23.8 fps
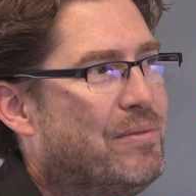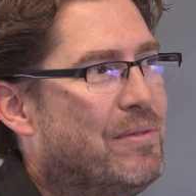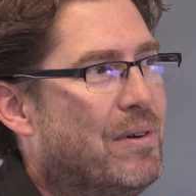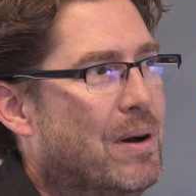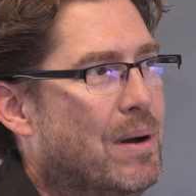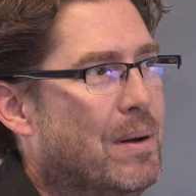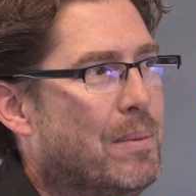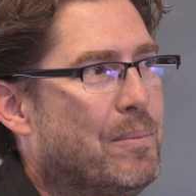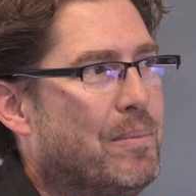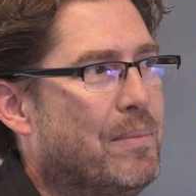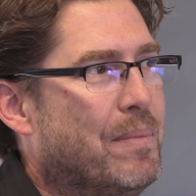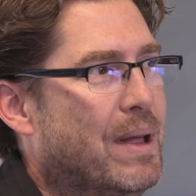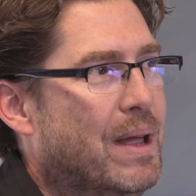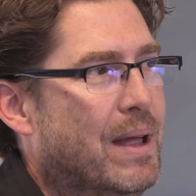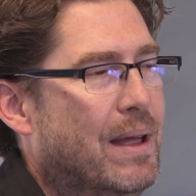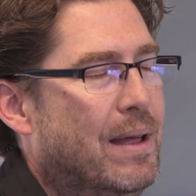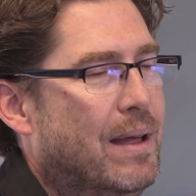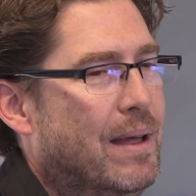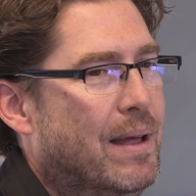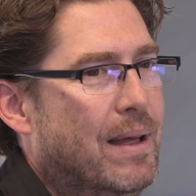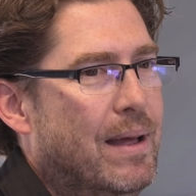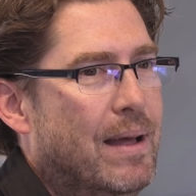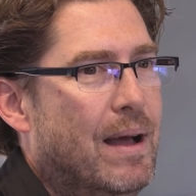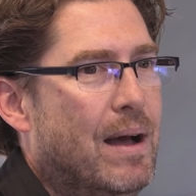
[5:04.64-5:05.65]
from
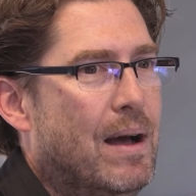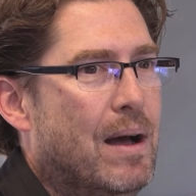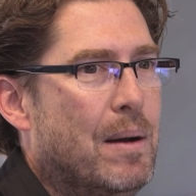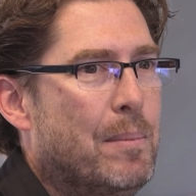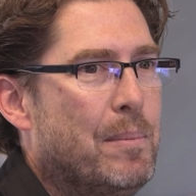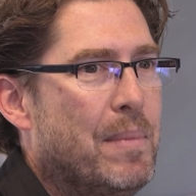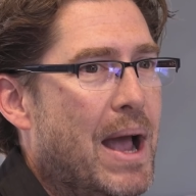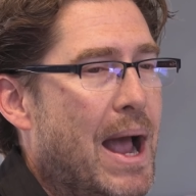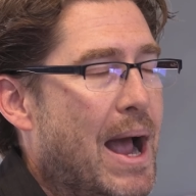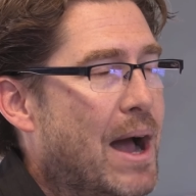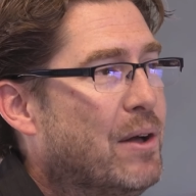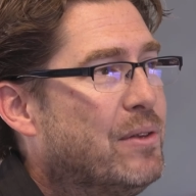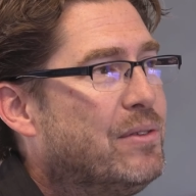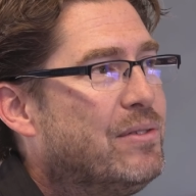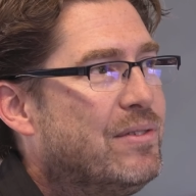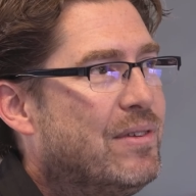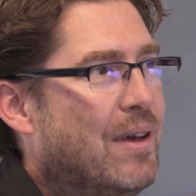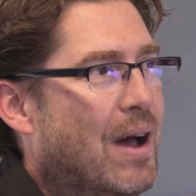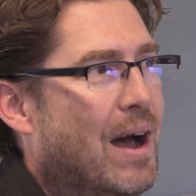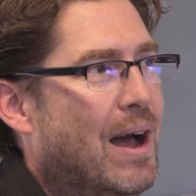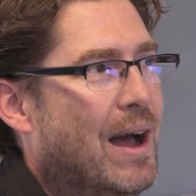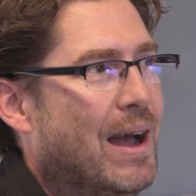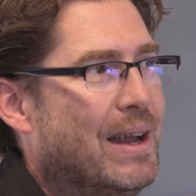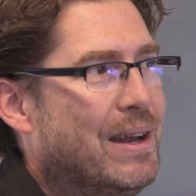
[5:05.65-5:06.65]
um,
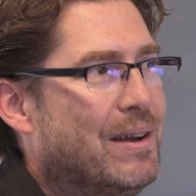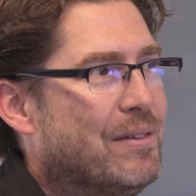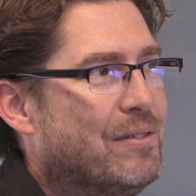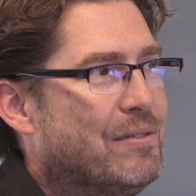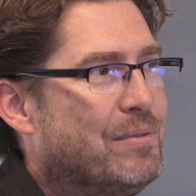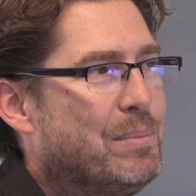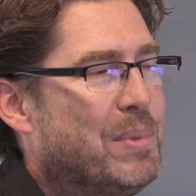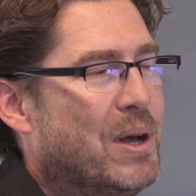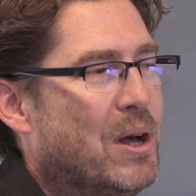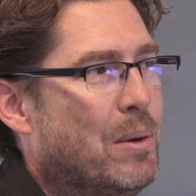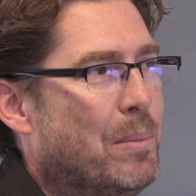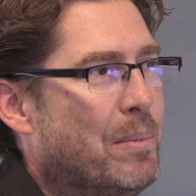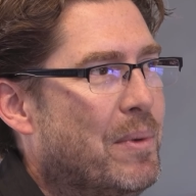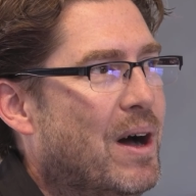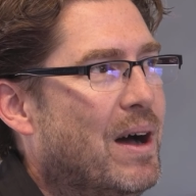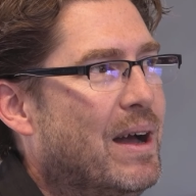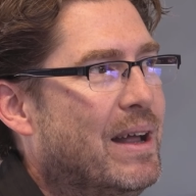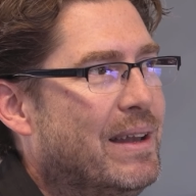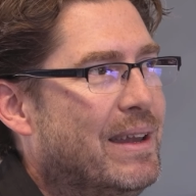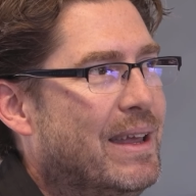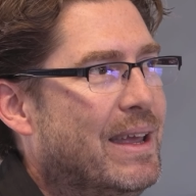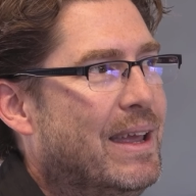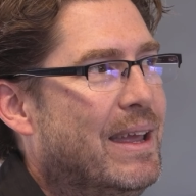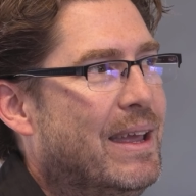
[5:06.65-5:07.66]
outside of
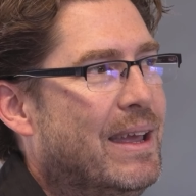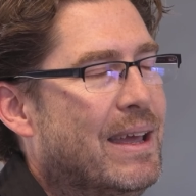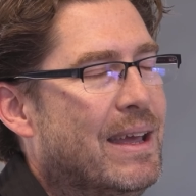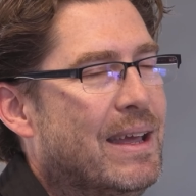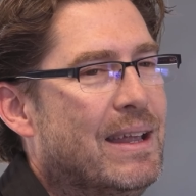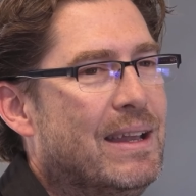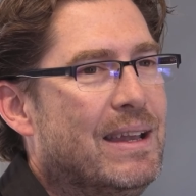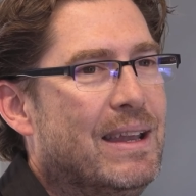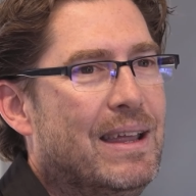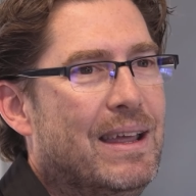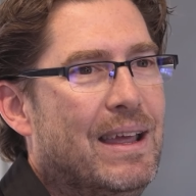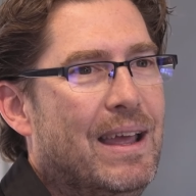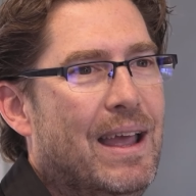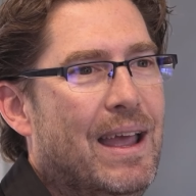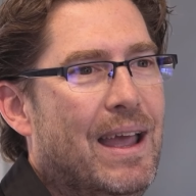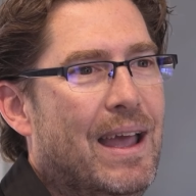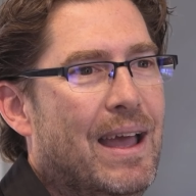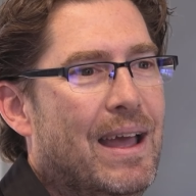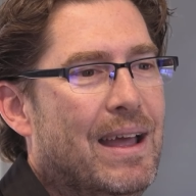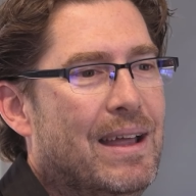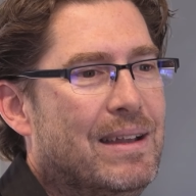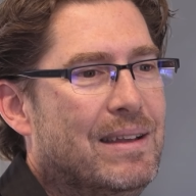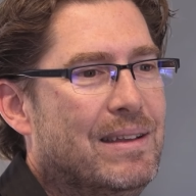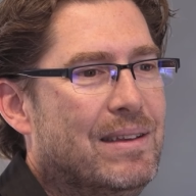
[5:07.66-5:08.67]
Belmont in
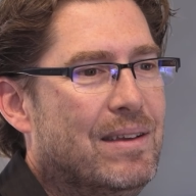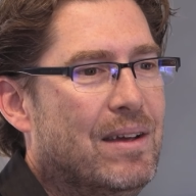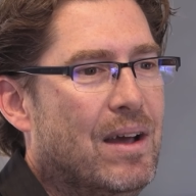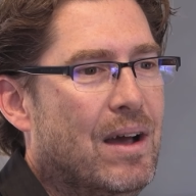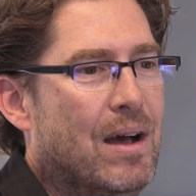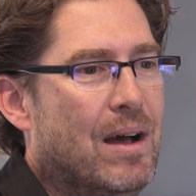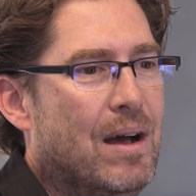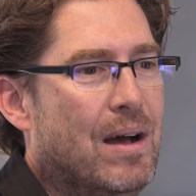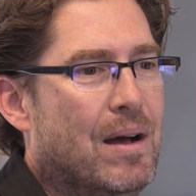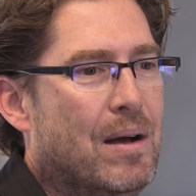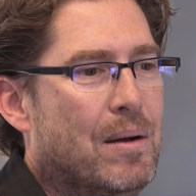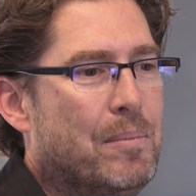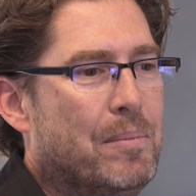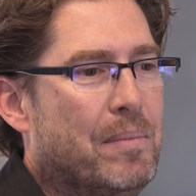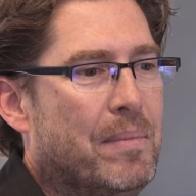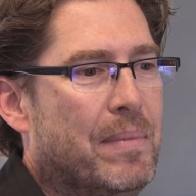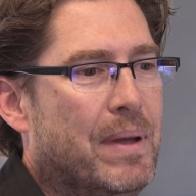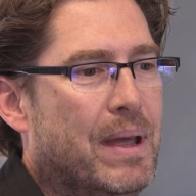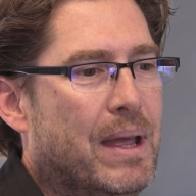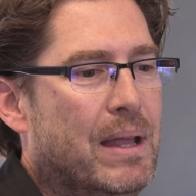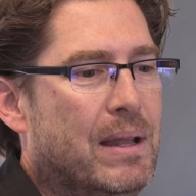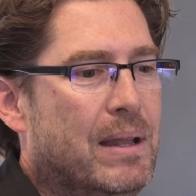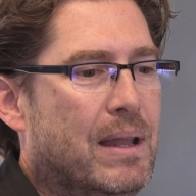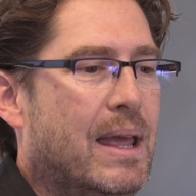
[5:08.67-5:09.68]
and,
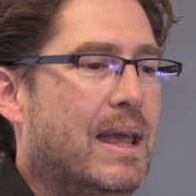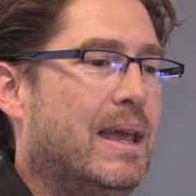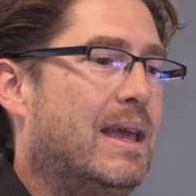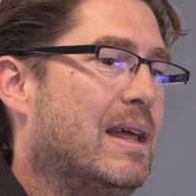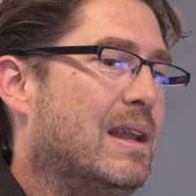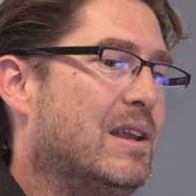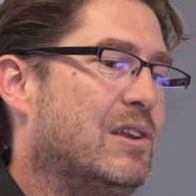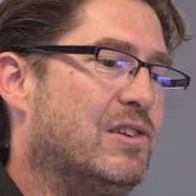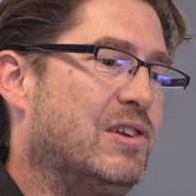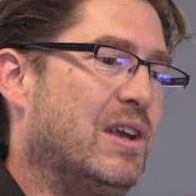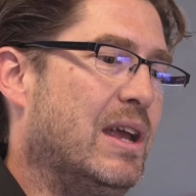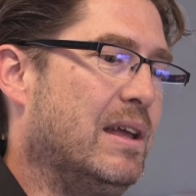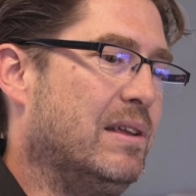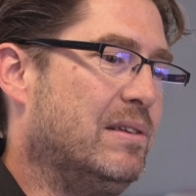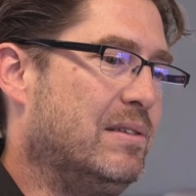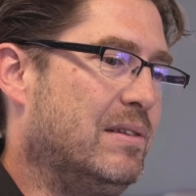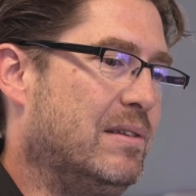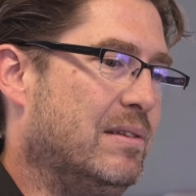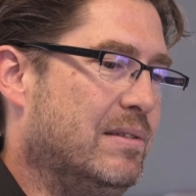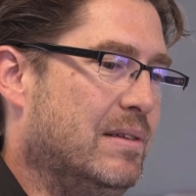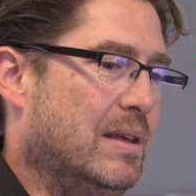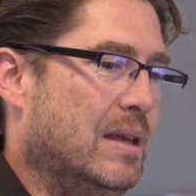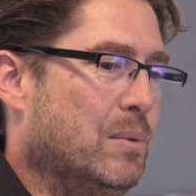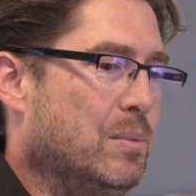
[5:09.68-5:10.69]
um, and they get a chance
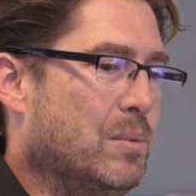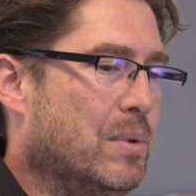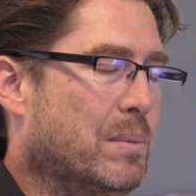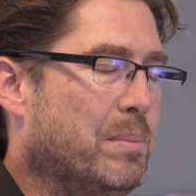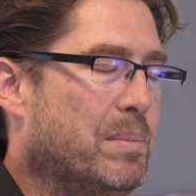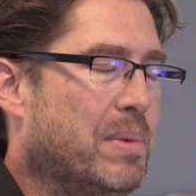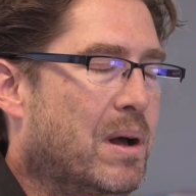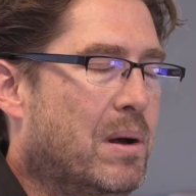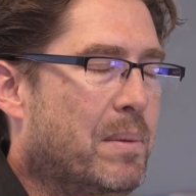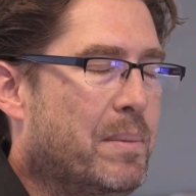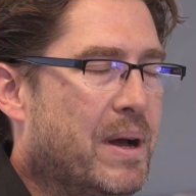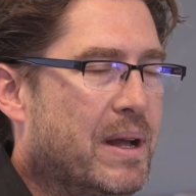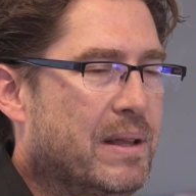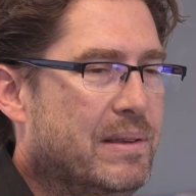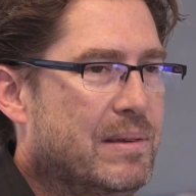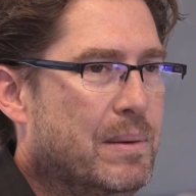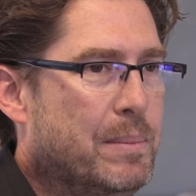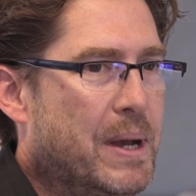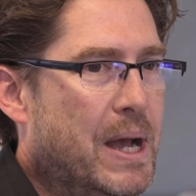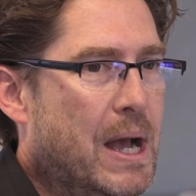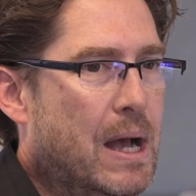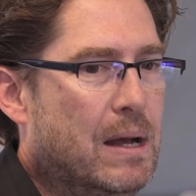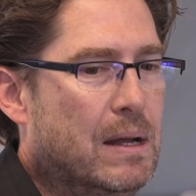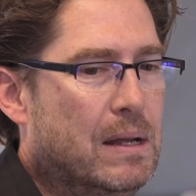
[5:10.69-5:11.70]
to see what Belmont's
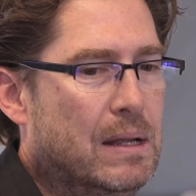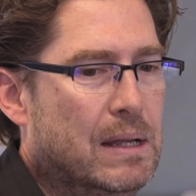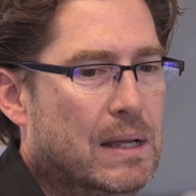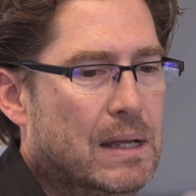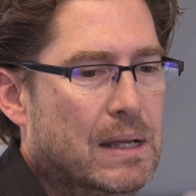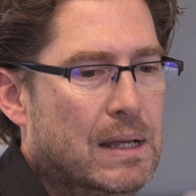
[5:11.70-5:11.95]
about.